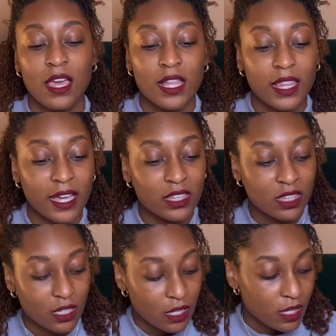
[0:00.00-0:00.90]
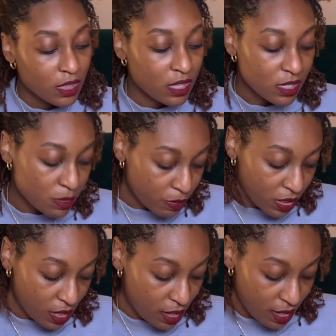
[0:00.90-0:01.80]
like this book
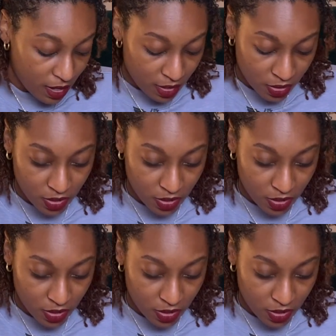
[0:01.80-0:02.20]
here,